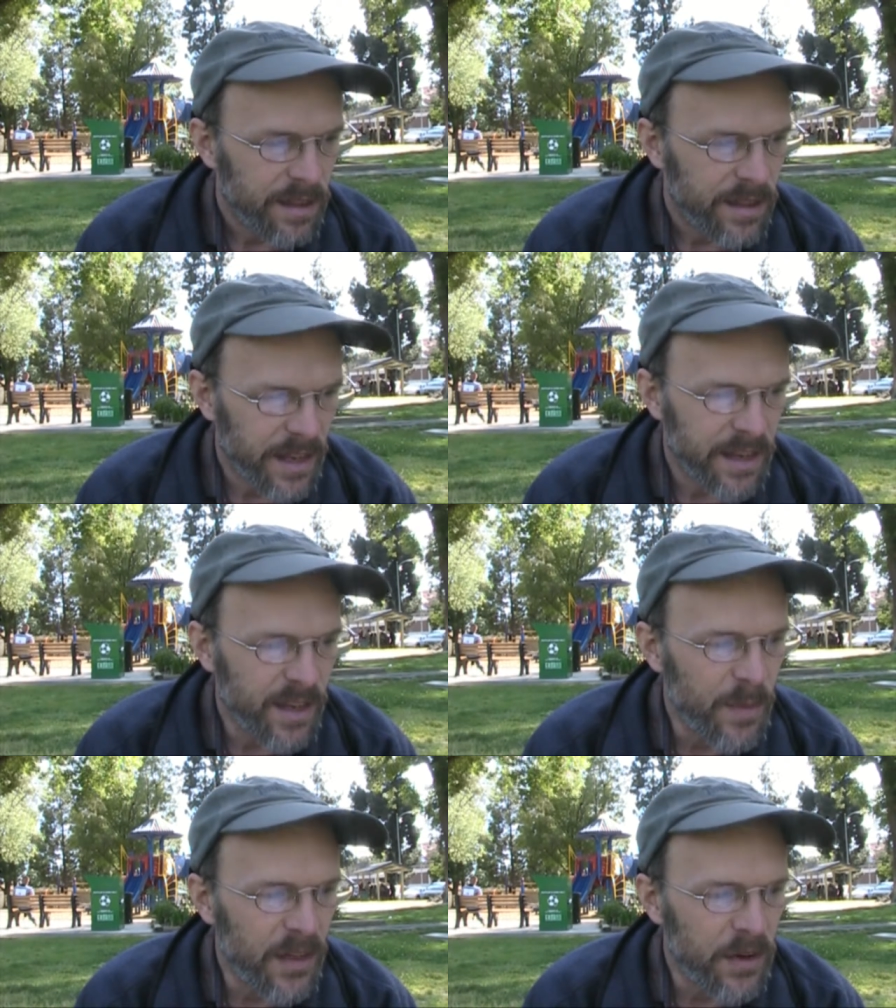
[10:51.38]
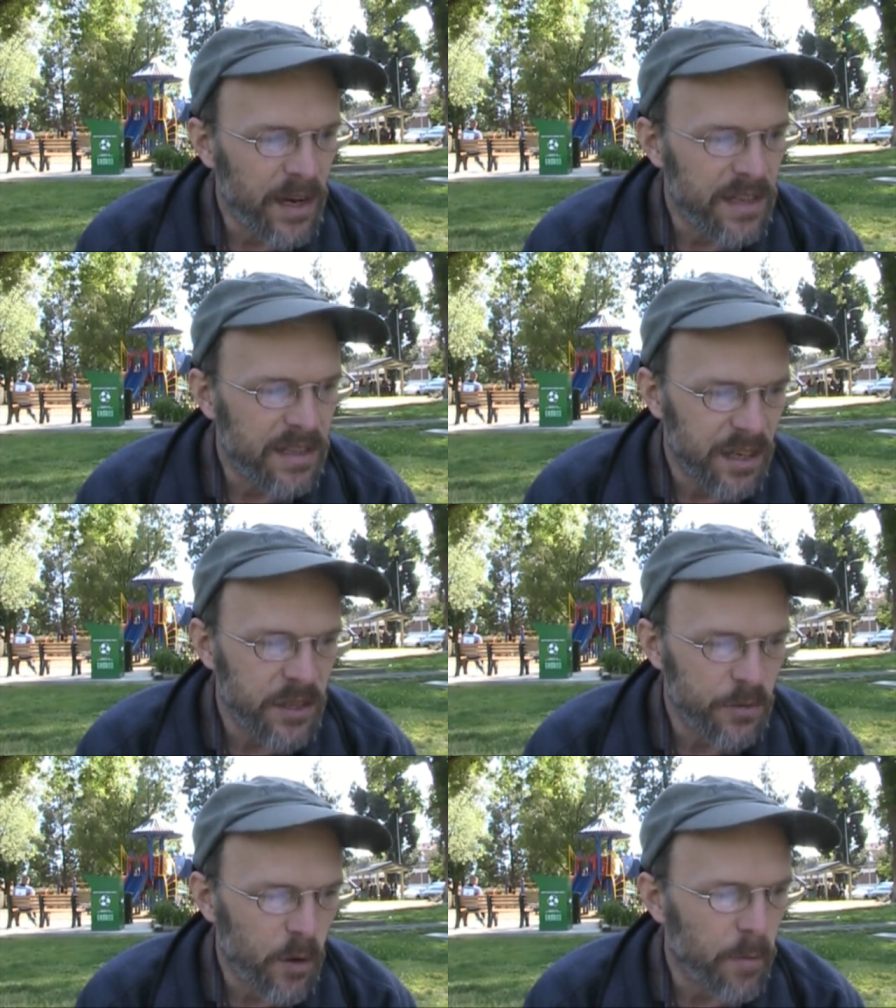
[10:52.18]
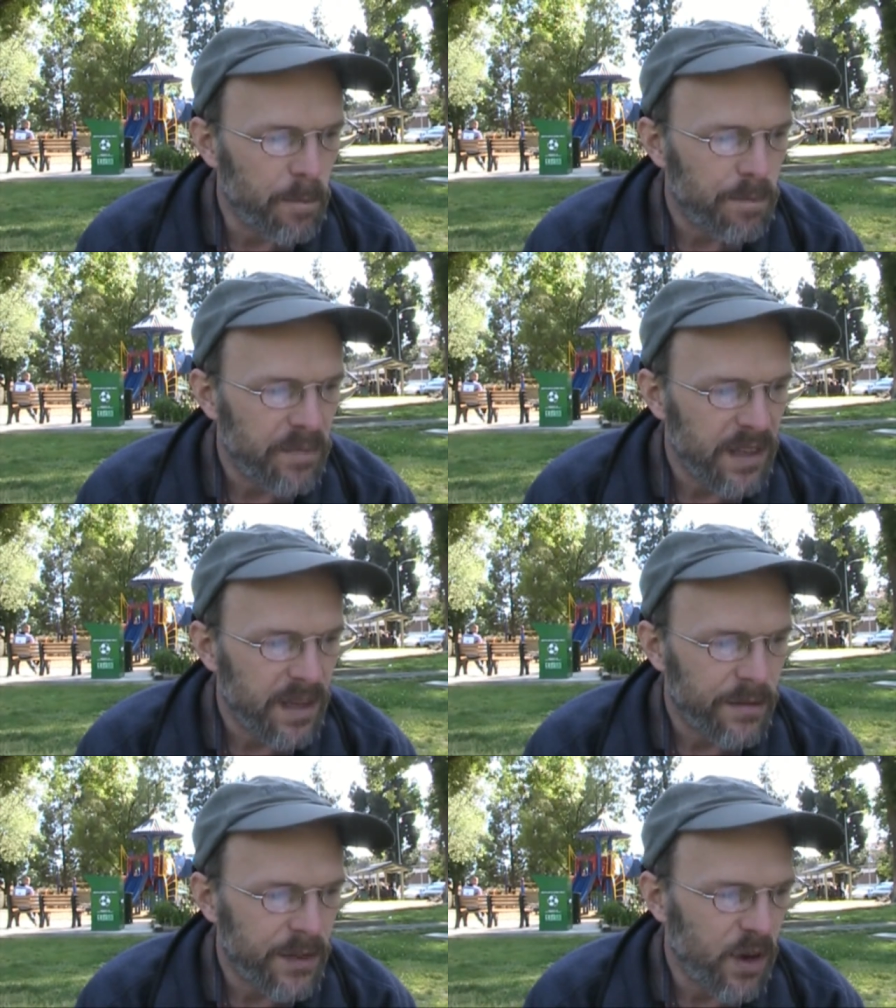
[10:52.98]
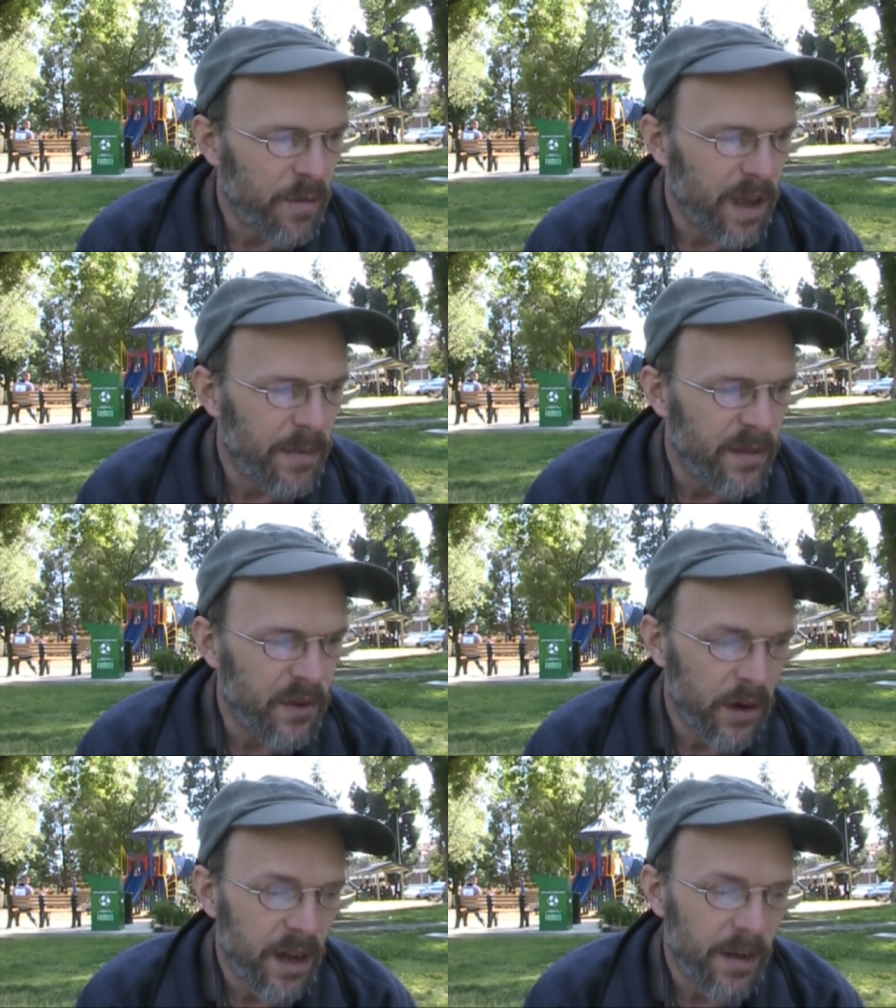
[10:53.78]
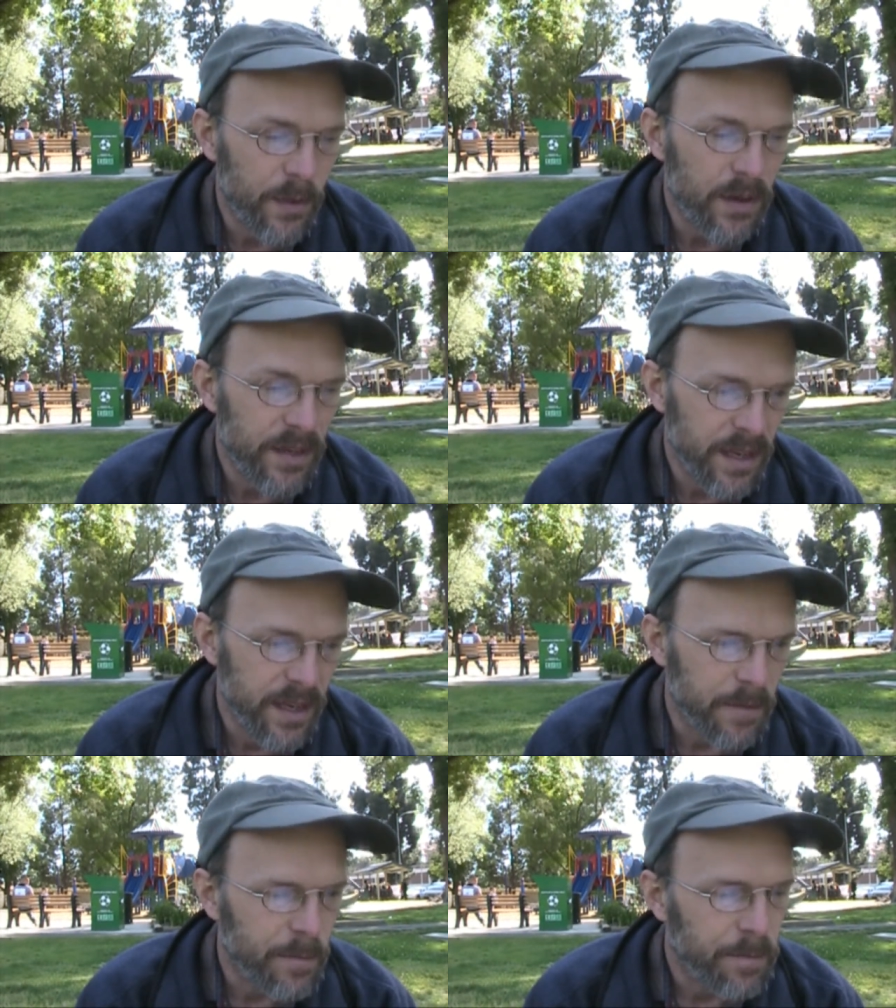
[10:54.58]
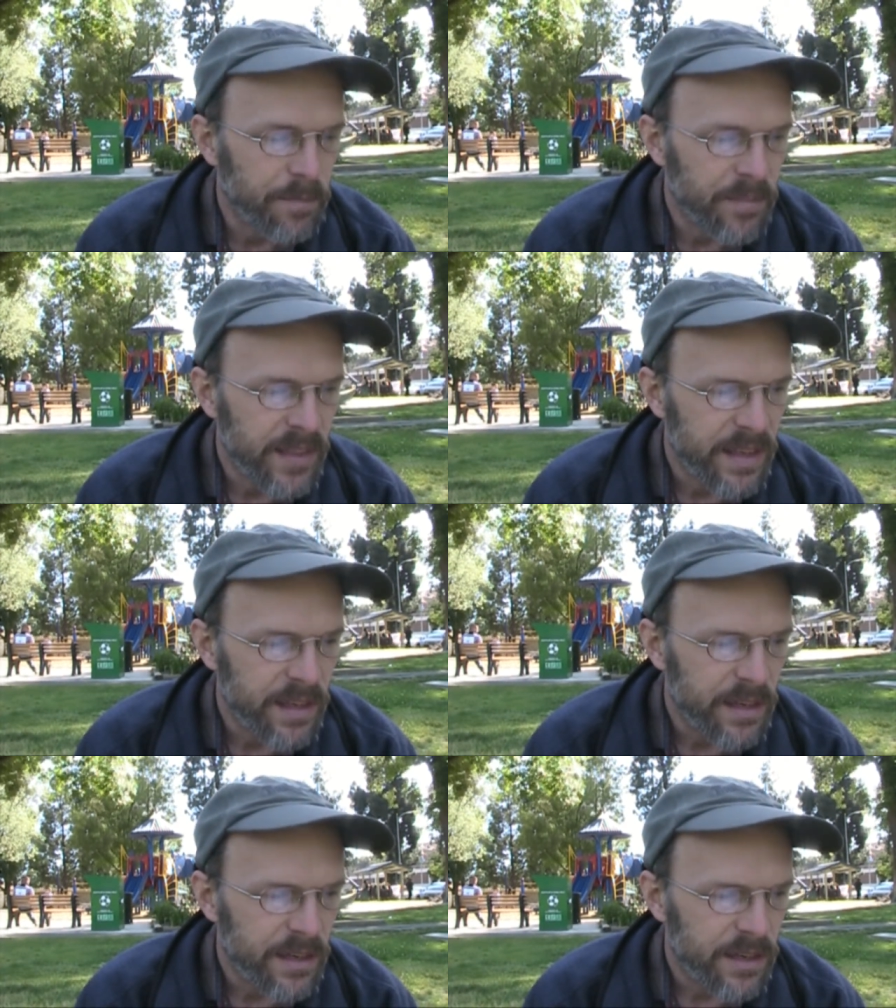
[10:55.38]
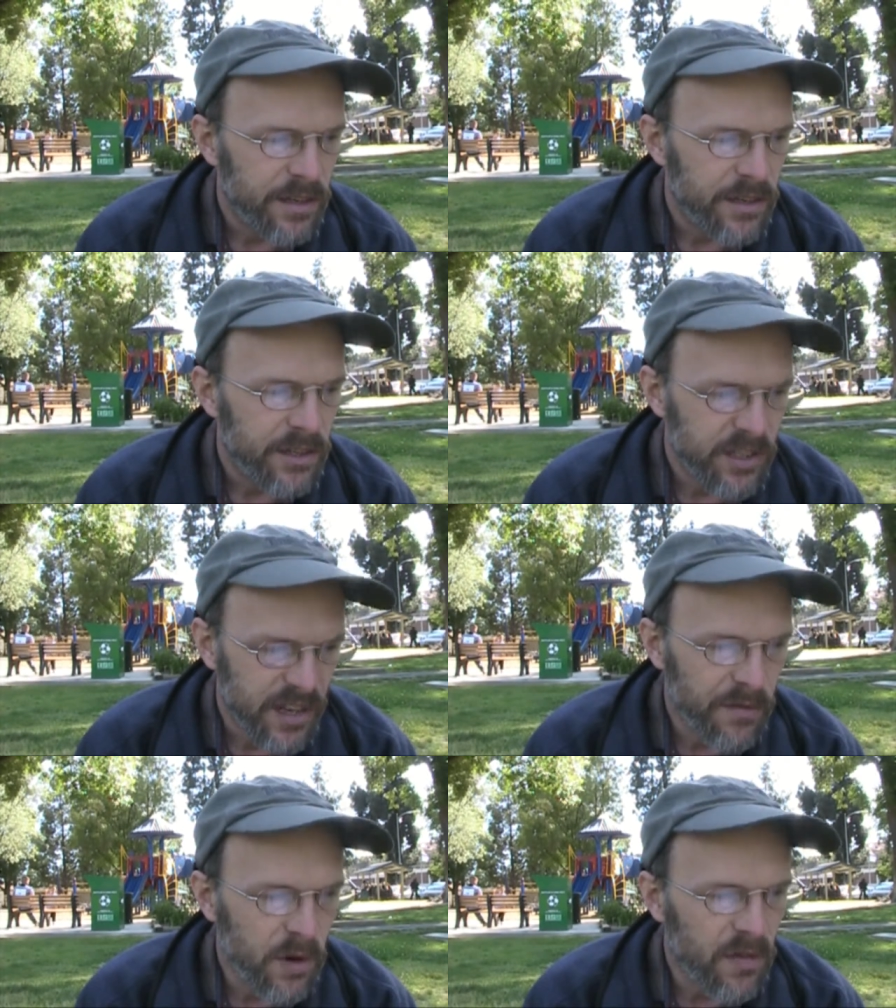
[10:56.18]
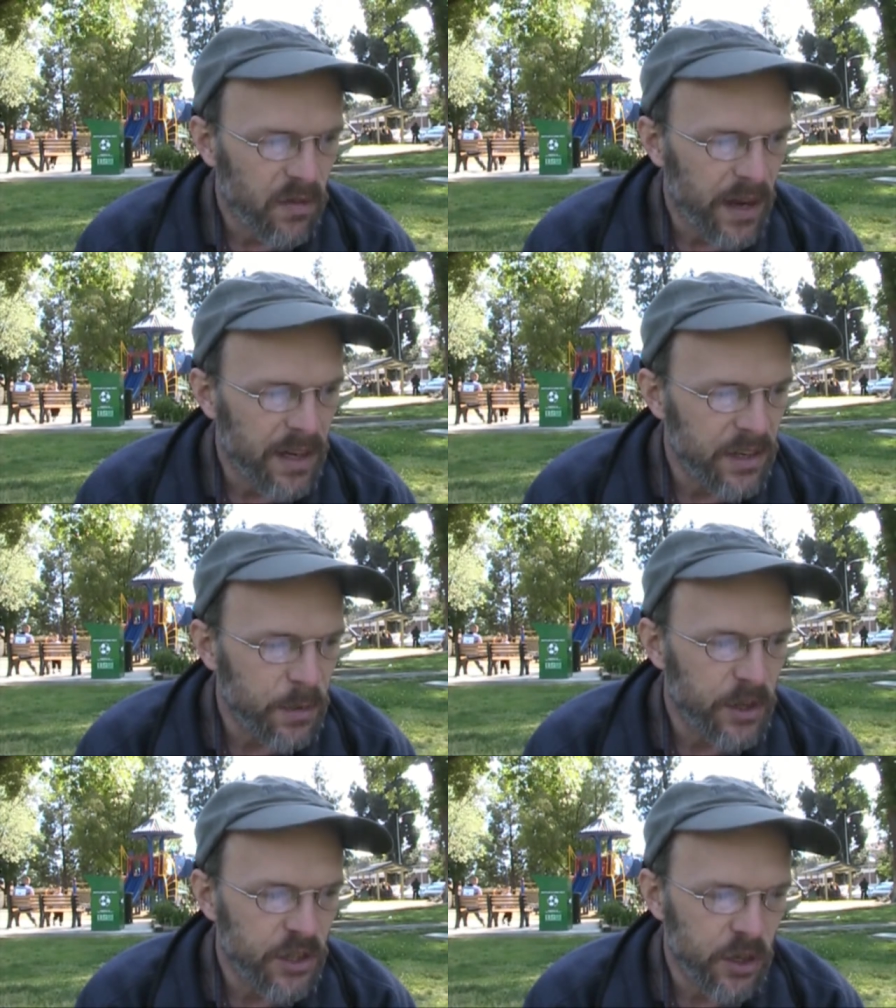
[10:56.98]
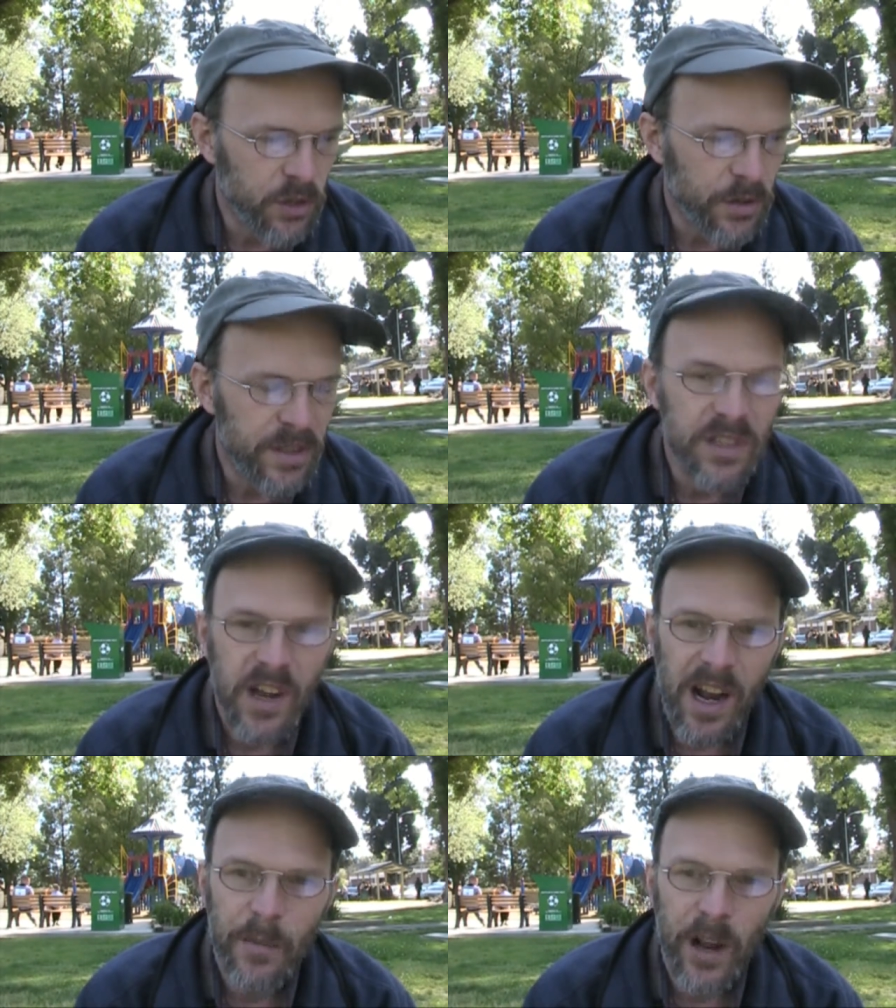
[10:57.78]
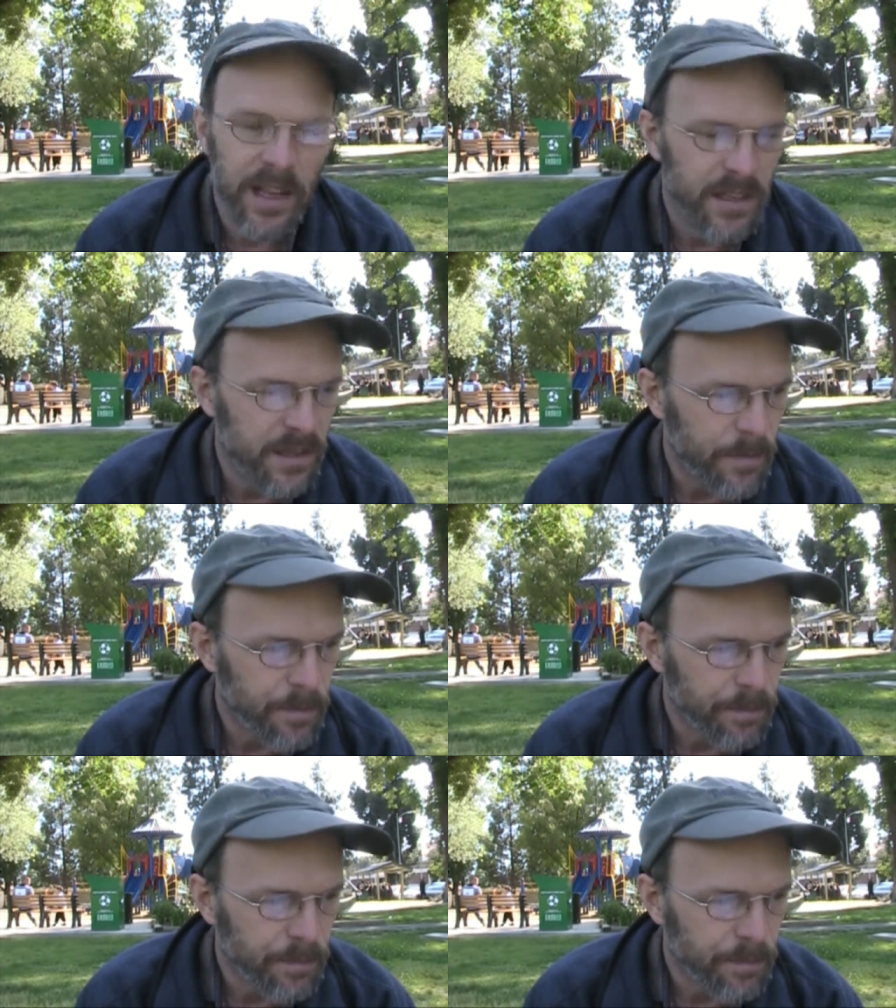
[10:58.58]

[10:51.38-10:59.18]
The ideal mother has such a room, even though it may be very humble indeed. She's ever a friend to her children's comrades.